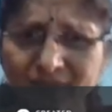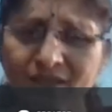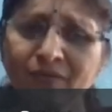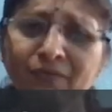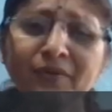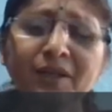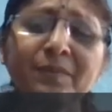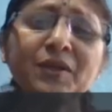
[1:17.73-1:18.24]

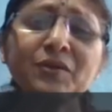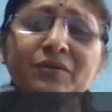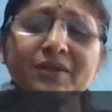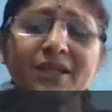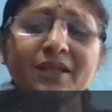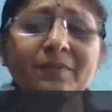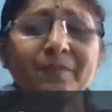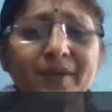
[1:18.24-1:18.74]
will be
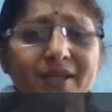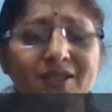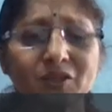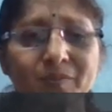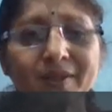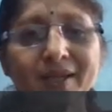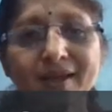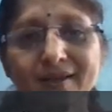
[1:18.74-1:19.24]
using
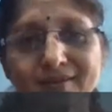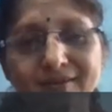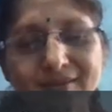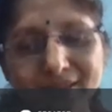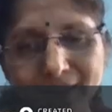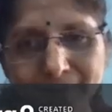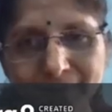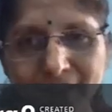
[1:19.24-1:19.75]
PHP as a
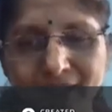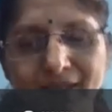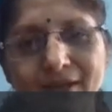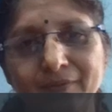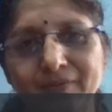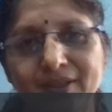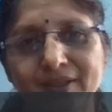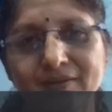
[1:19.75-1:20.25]
scripting
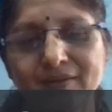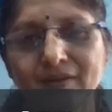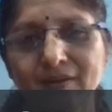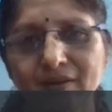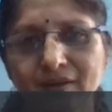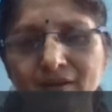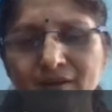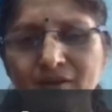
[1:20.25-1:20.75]
language.
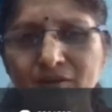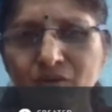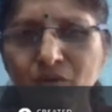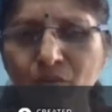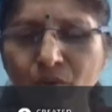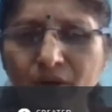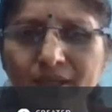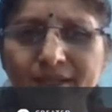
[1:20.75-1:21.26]

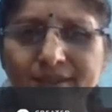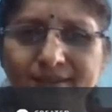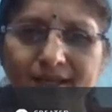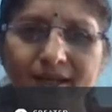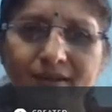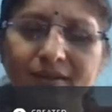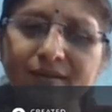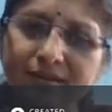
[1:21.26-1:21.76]
So what
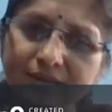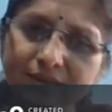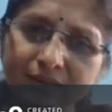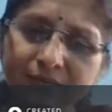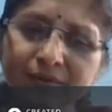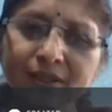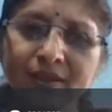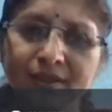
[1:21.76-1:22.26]
exactly the
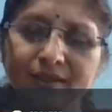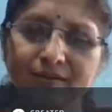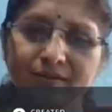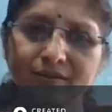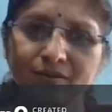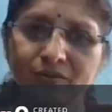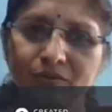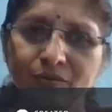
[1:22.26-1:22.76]
server
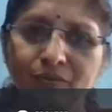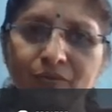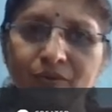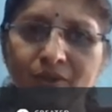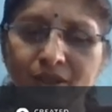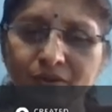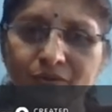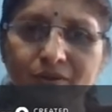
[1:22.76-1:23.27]
needs to
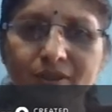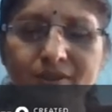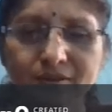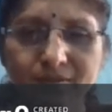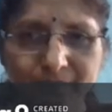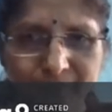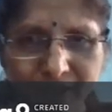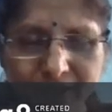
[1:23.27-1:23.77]
run your
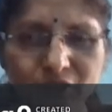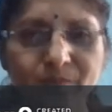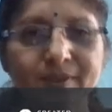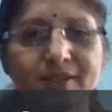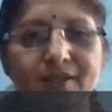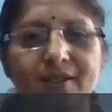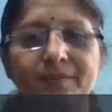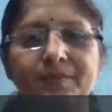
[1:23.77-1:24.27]
PHP
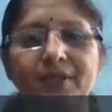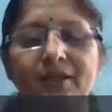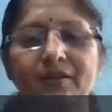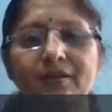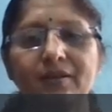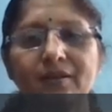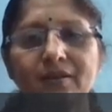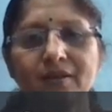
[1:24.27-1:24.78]

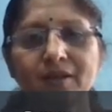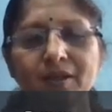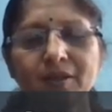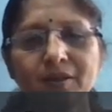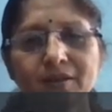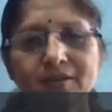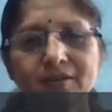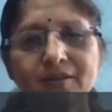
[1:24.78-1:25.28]
scripting?
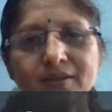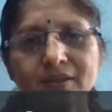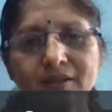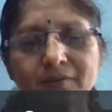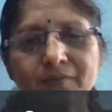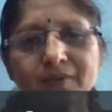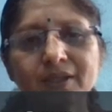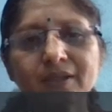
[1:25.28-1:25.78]

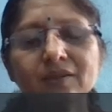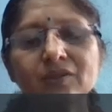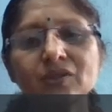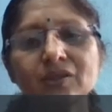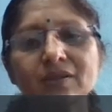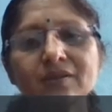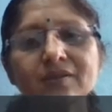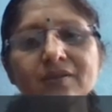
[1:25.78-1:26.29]
Server
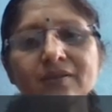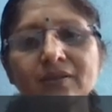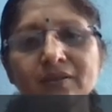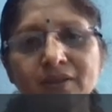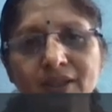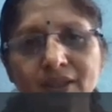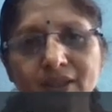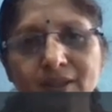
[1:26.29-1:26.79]
just
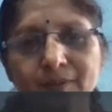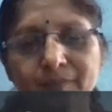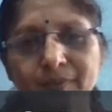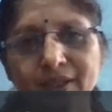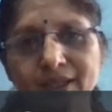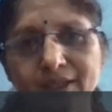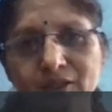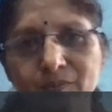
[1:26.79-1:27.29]
need
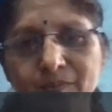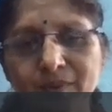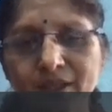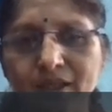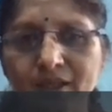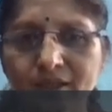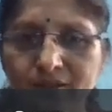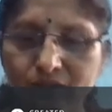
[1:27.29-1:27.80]

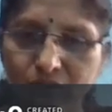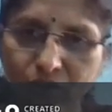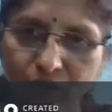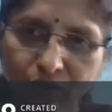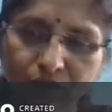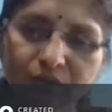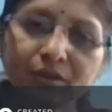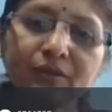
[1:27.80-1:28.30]
PHP
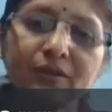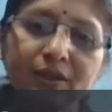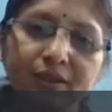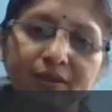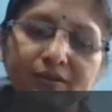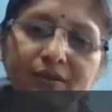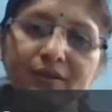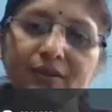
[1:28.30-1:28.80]
installed on
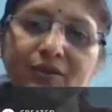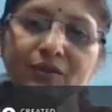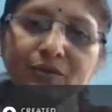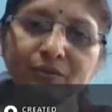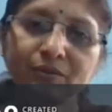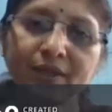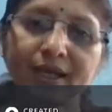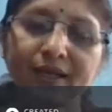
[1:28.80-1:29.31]
it
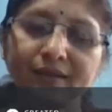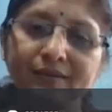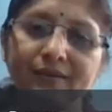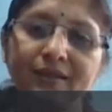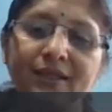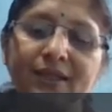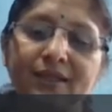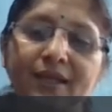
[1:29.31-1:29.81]
so
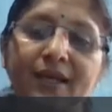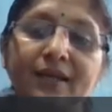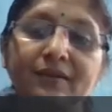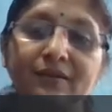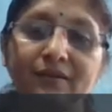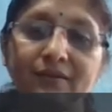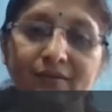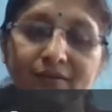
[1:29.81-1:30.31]
that it
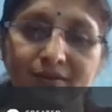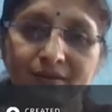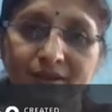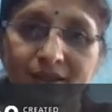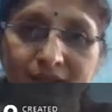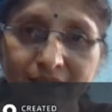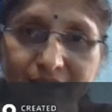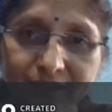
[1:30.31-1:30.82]
can
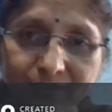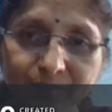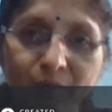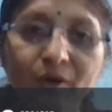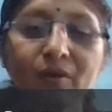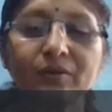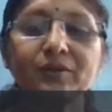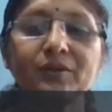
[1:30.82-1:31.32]

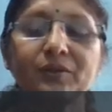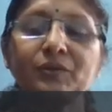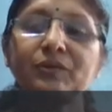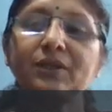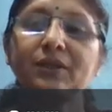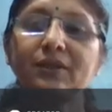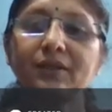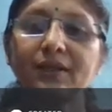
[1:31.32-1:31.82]
respond to
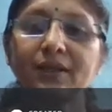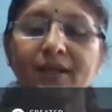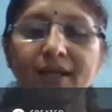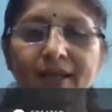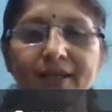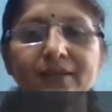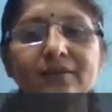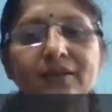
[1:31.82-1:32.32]
the
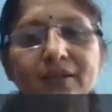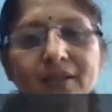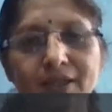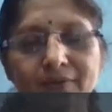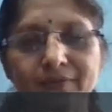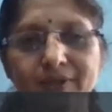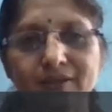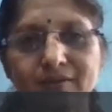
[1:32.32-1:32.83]
client
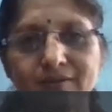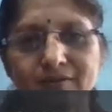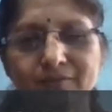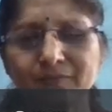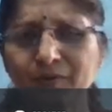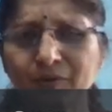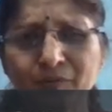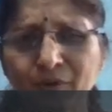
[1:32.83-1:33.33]
request
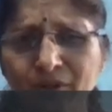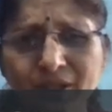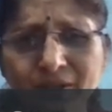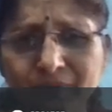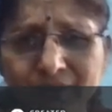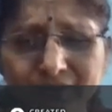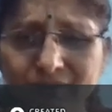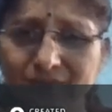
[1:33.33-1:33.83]
for
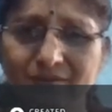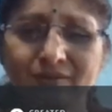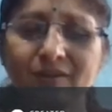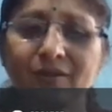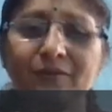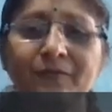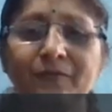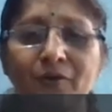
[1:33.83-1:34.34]
whatever
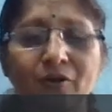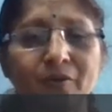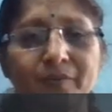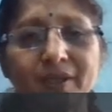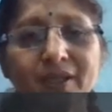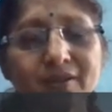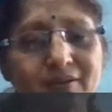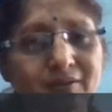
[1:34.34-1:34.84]
the
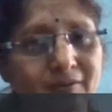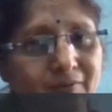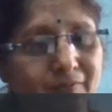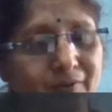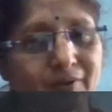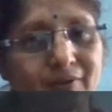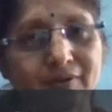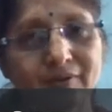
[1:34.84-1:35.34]
form is,
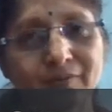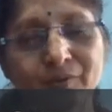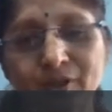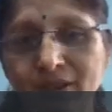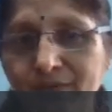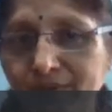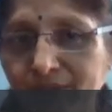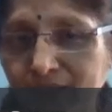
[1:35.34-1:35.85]
for
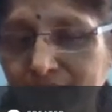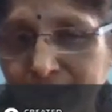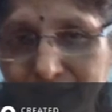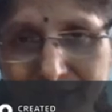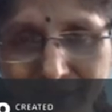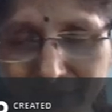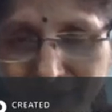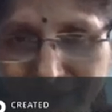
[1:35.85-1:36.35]
whatever the
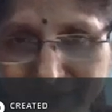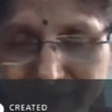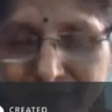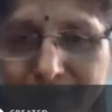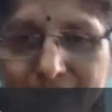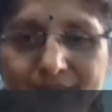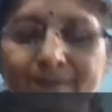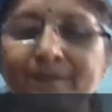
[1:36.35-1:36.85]
database
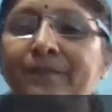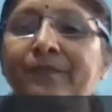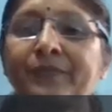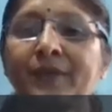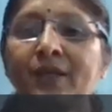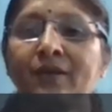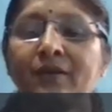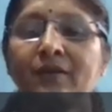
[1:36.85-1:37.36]
is.
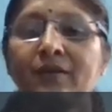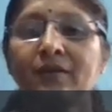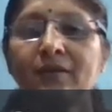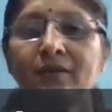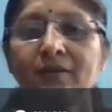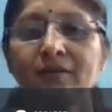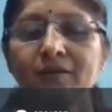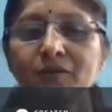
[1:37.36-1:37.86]

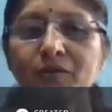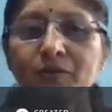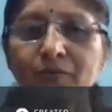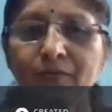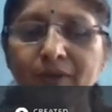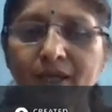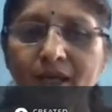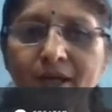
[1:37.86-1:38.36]
So
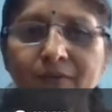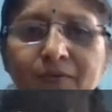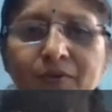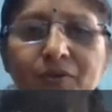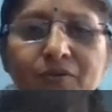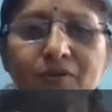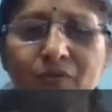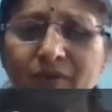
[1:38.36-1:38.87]
we have
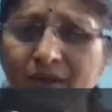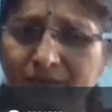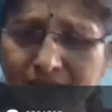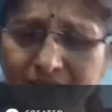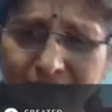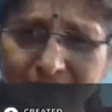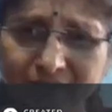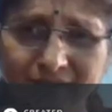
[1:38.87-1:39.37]

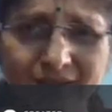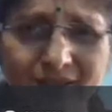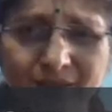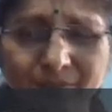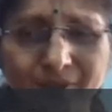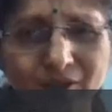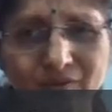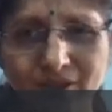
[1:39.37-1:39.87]
already learned
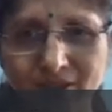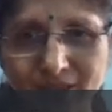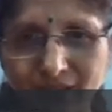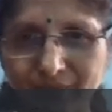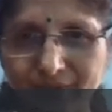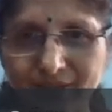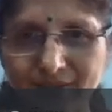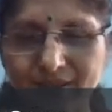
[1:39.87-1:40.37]
about
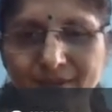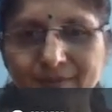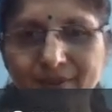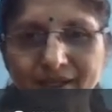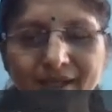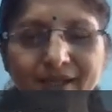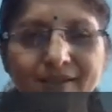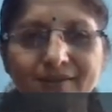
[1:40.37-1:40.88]

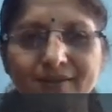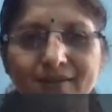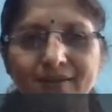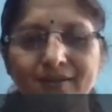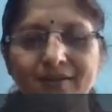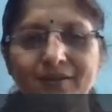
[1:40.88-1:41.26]
JavaScript, right?